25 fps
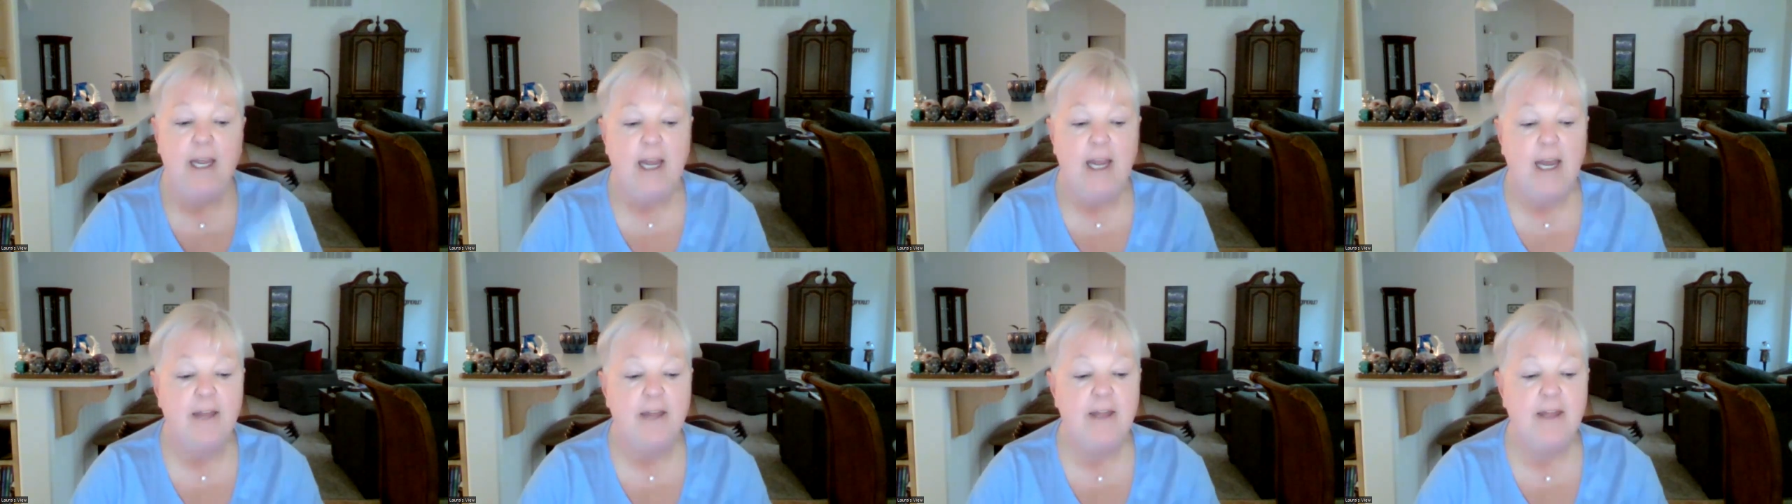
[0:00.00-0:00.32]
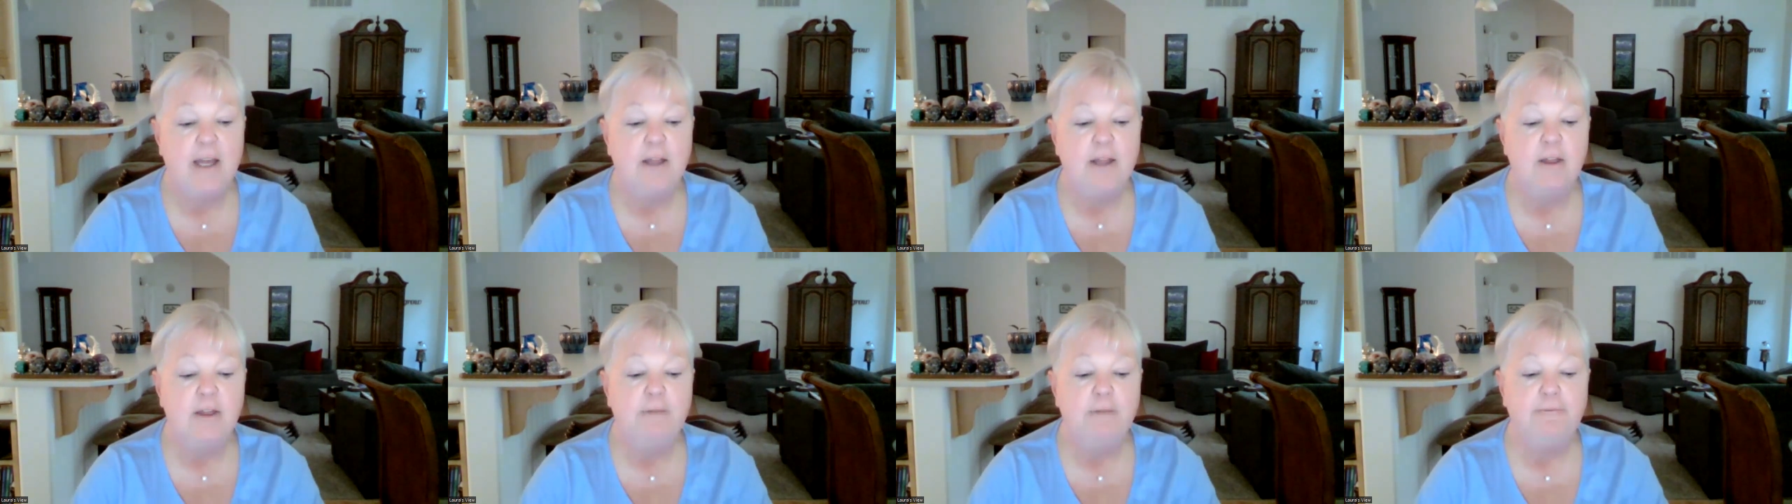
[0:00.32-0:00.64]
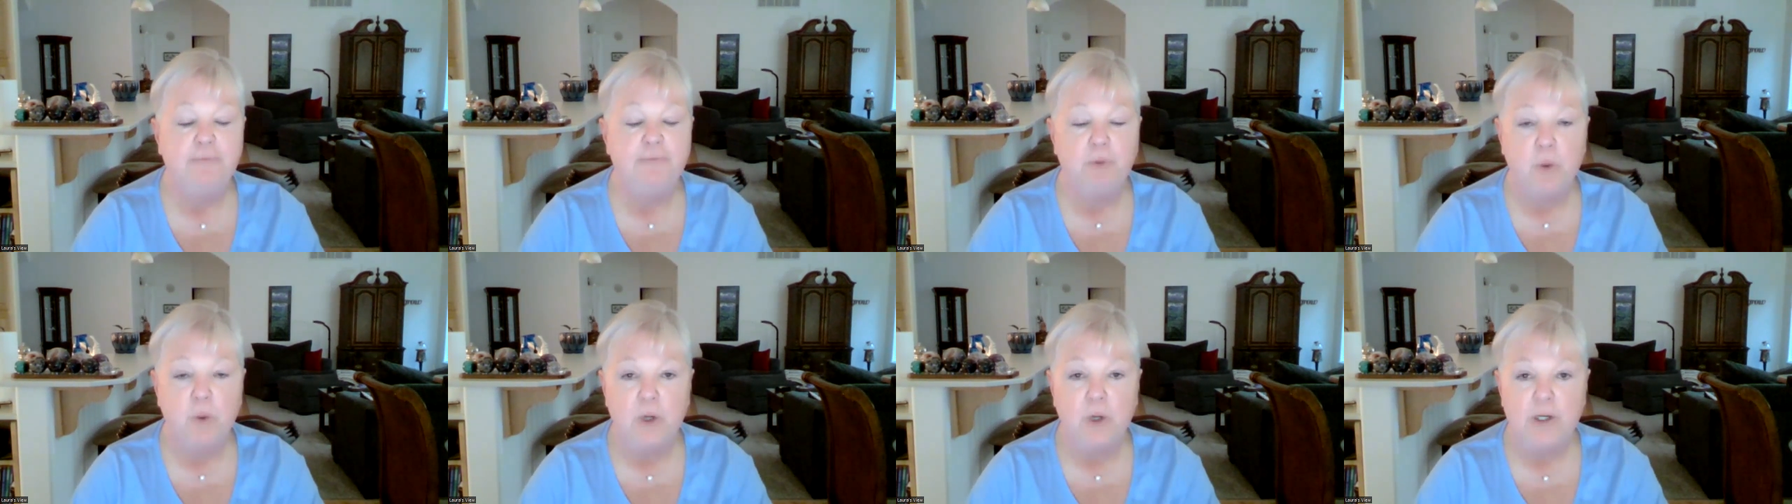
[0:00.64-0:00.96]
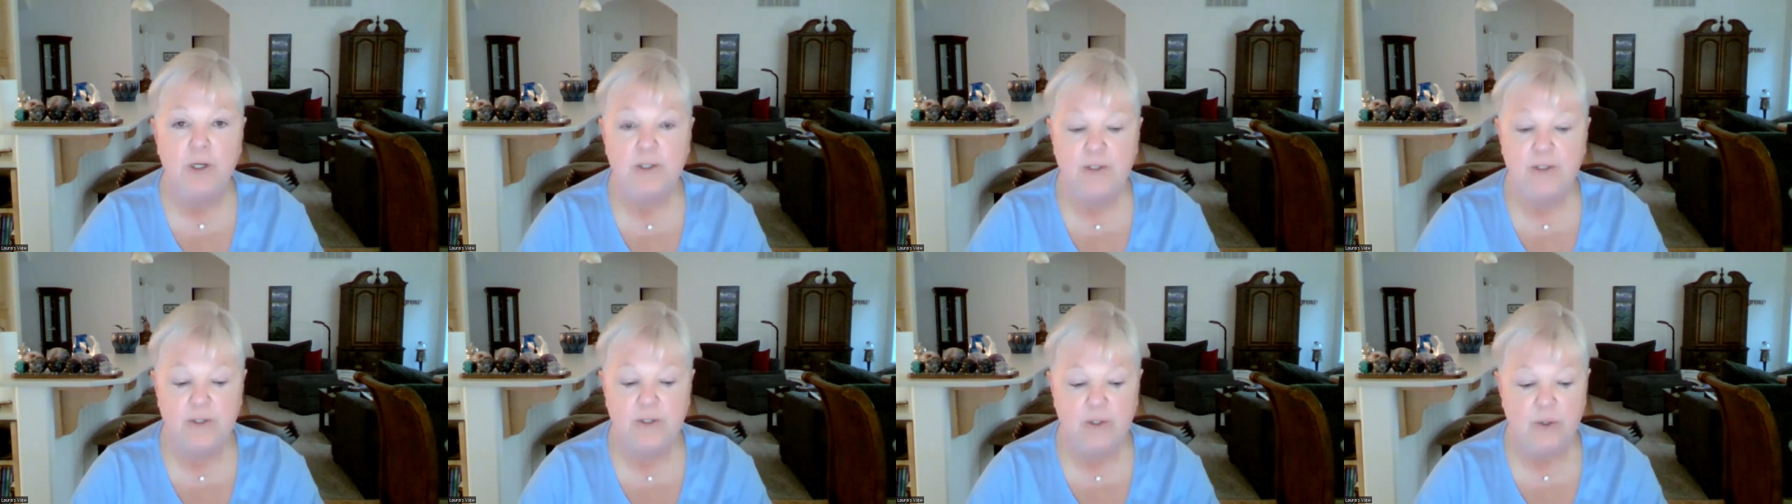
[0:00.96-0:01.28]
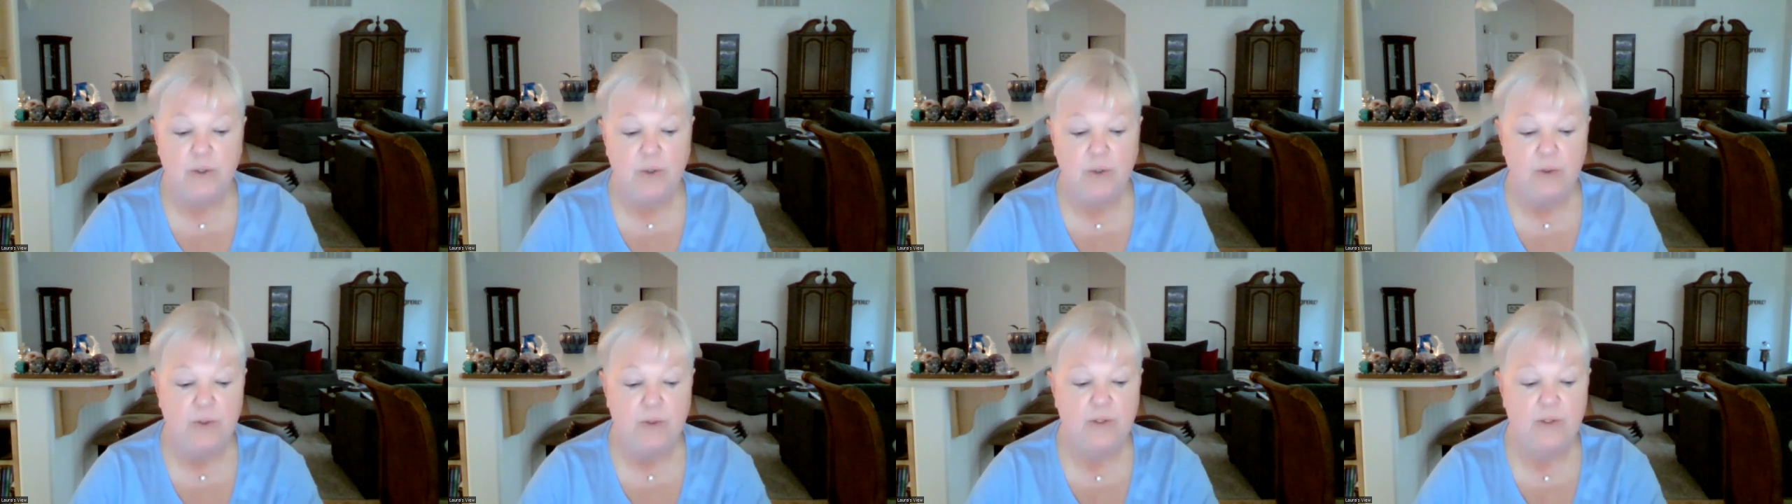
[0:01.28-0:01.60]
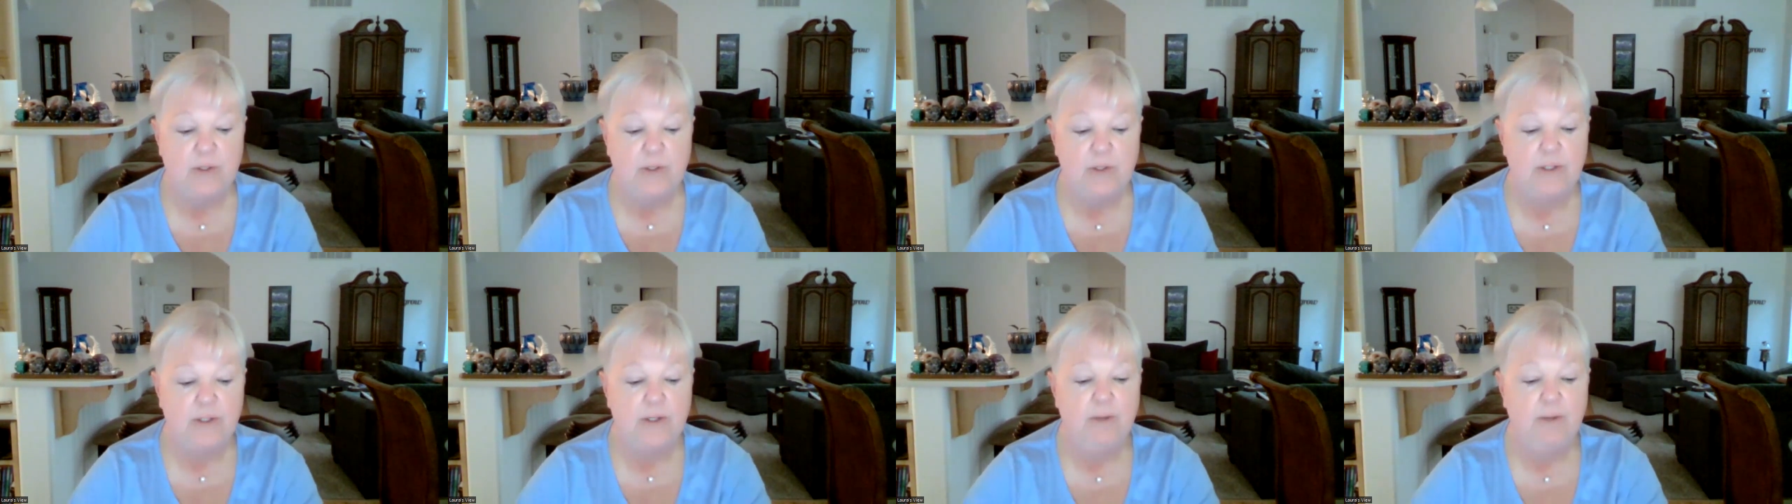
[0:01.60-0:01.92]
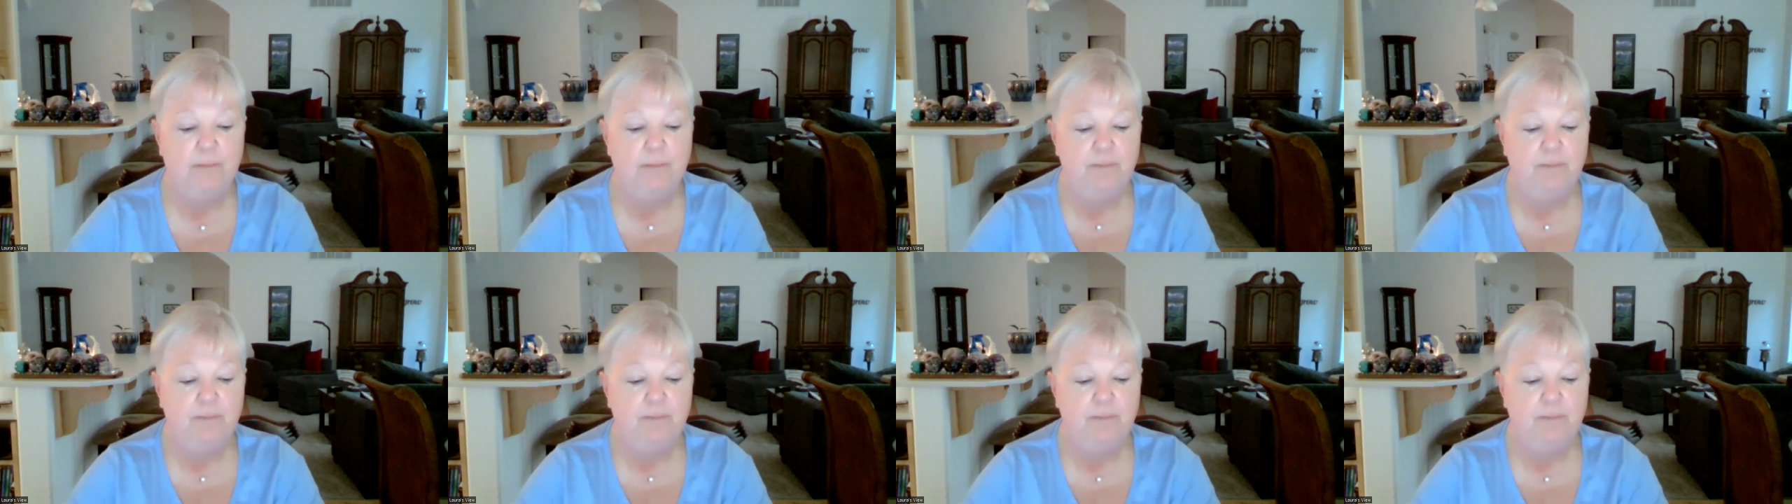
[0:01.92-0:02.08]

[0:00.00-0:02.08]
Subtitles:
and then the 4 suits.